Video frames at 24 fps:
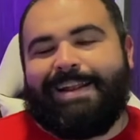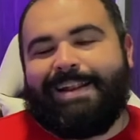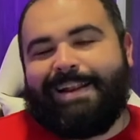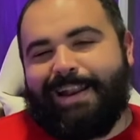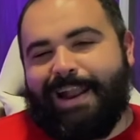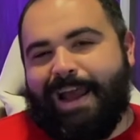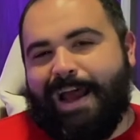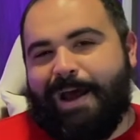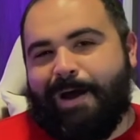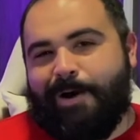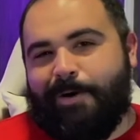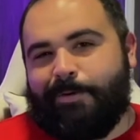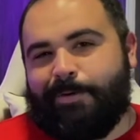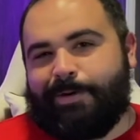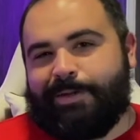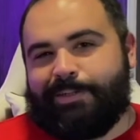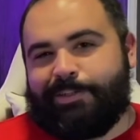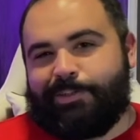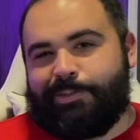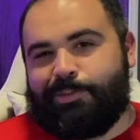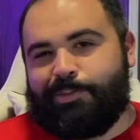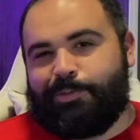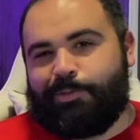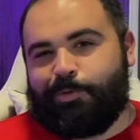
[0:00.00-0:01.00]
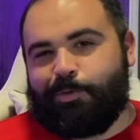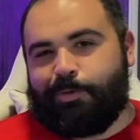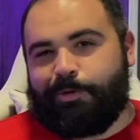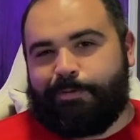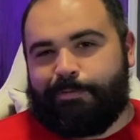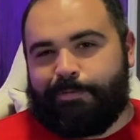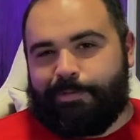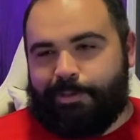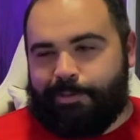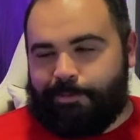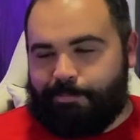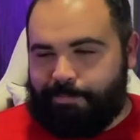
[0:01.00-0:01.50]
Now it's sort
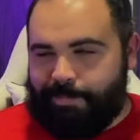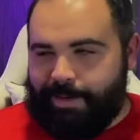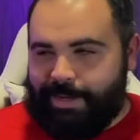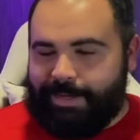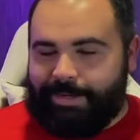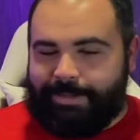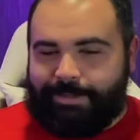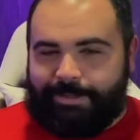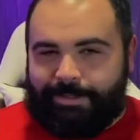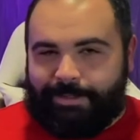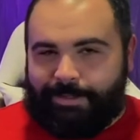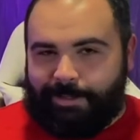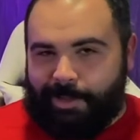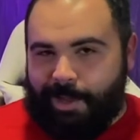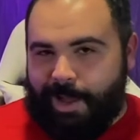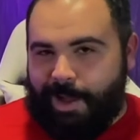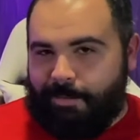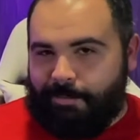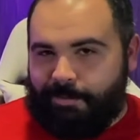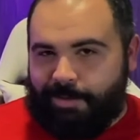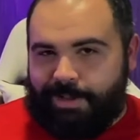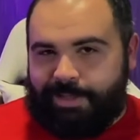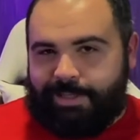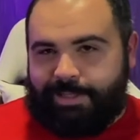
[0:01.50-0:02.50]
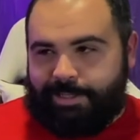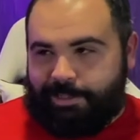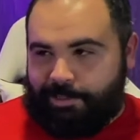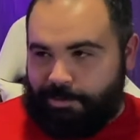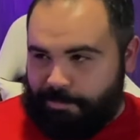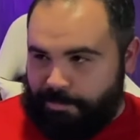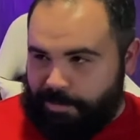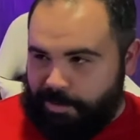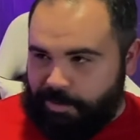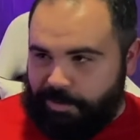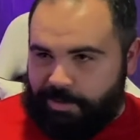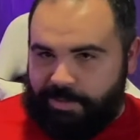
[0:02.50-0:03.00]
of this big conglomerate that's
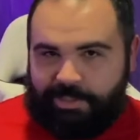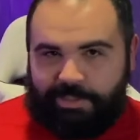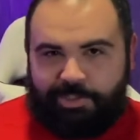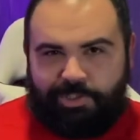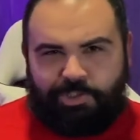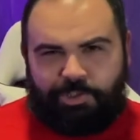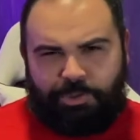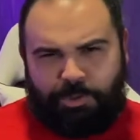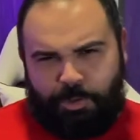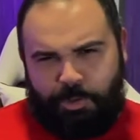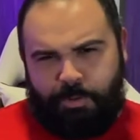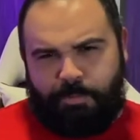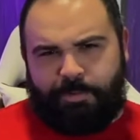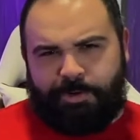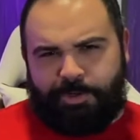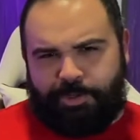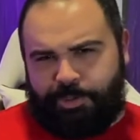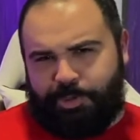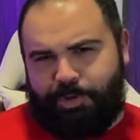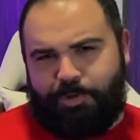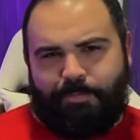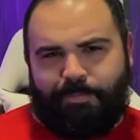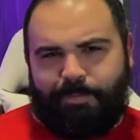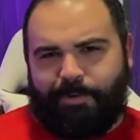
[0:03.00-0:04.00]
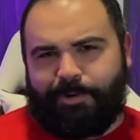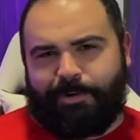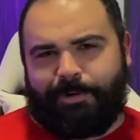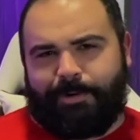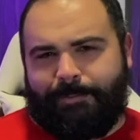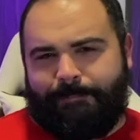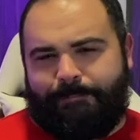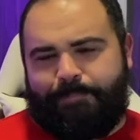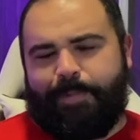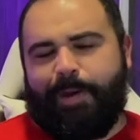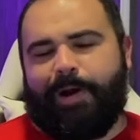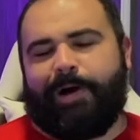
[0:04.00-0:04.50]
built this super
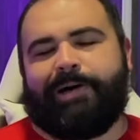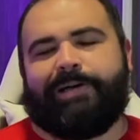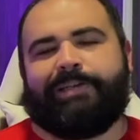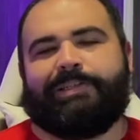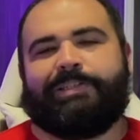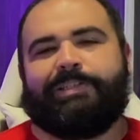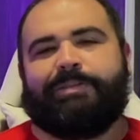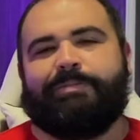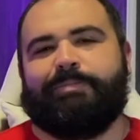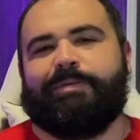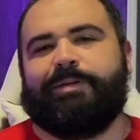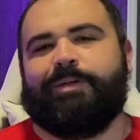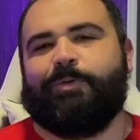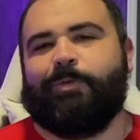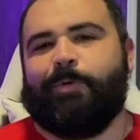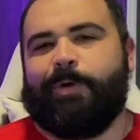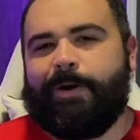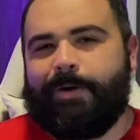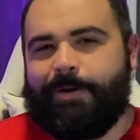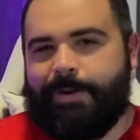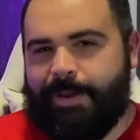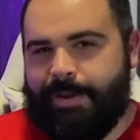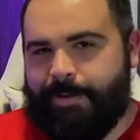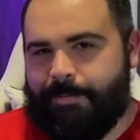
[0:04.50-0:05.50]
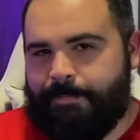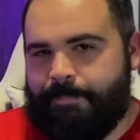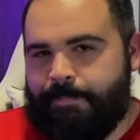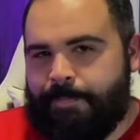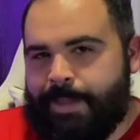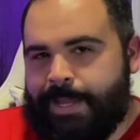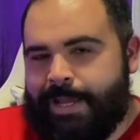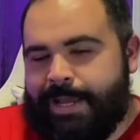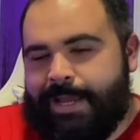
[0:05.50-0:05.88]
duper awesome aquarium.